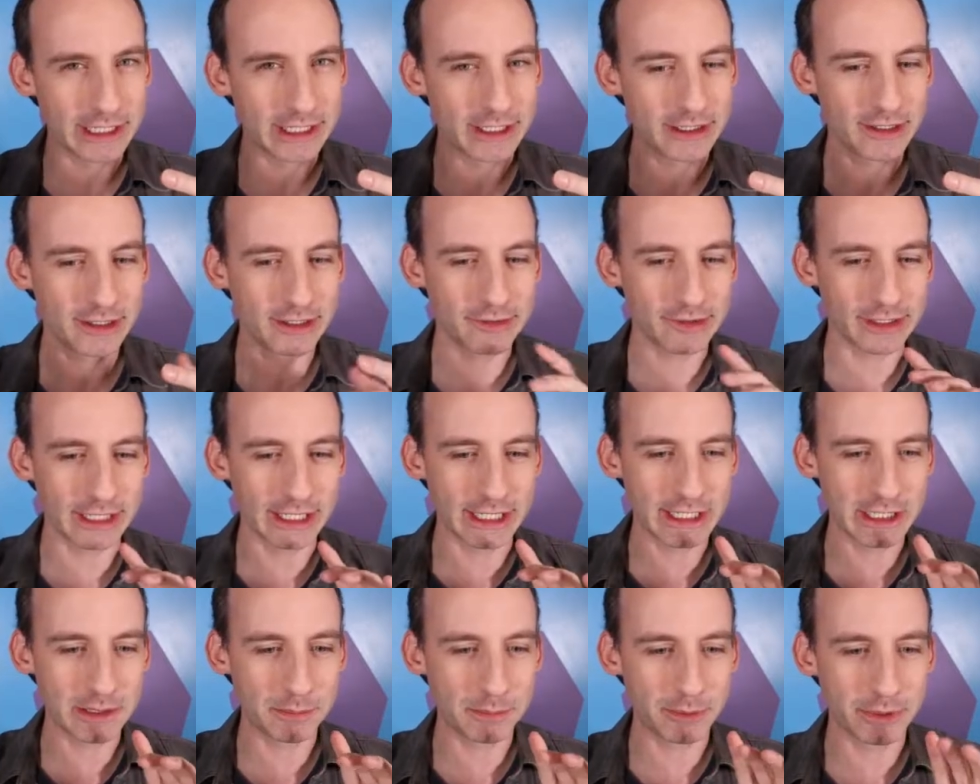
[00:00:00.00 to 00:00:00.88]
layer because I
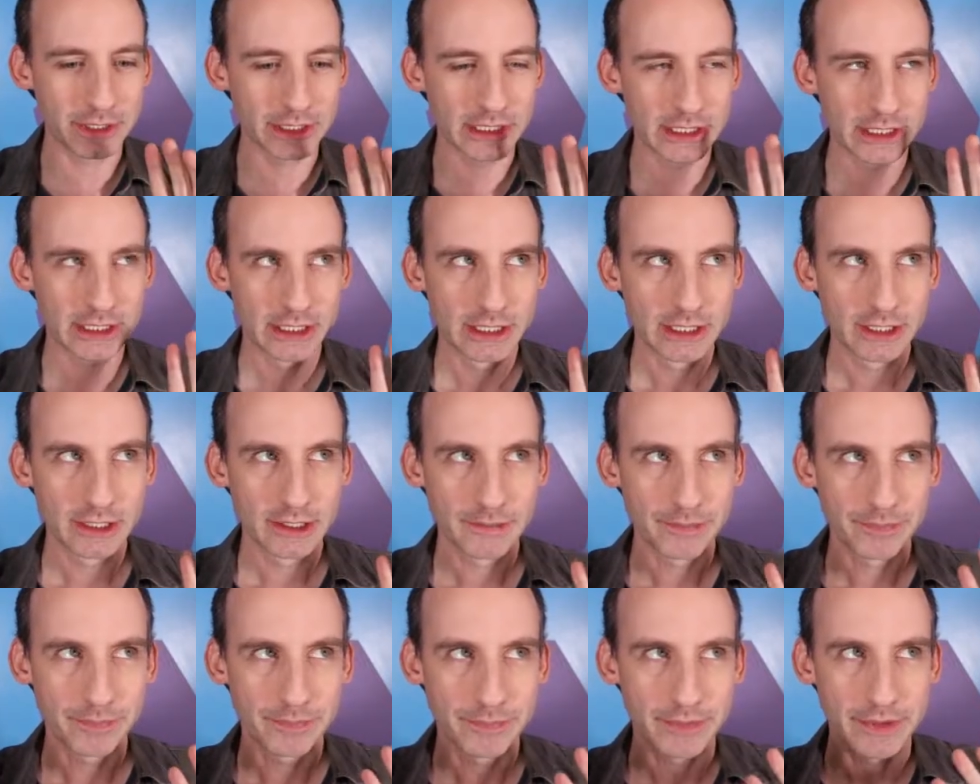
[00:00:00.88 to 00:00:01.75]
like to put
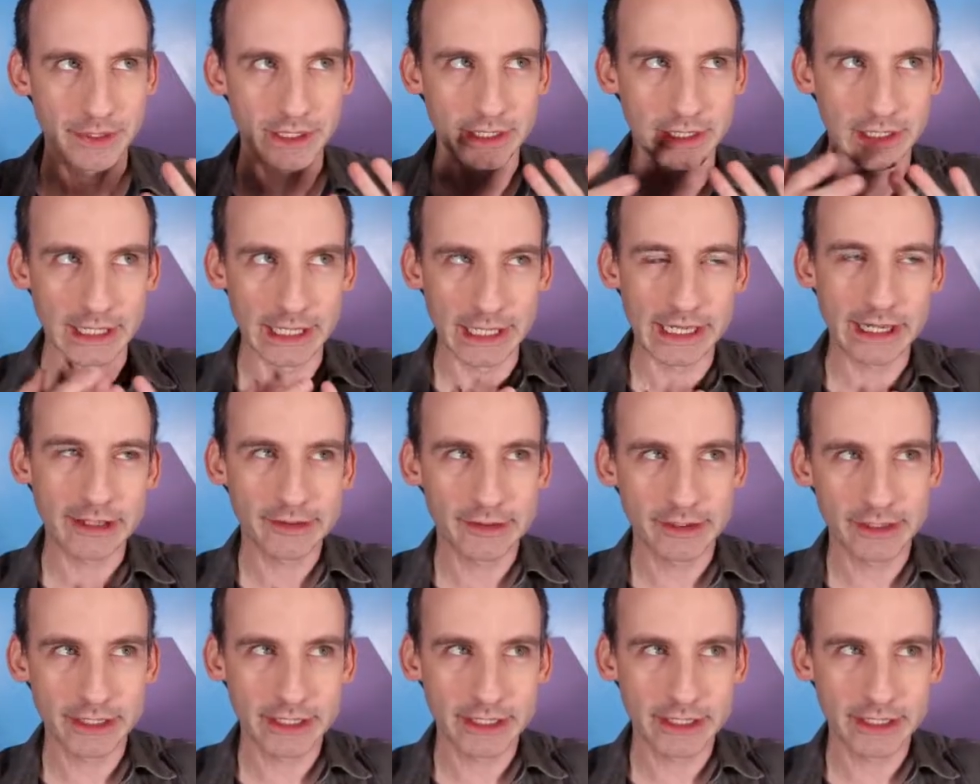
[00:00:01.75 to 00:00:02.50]
the glass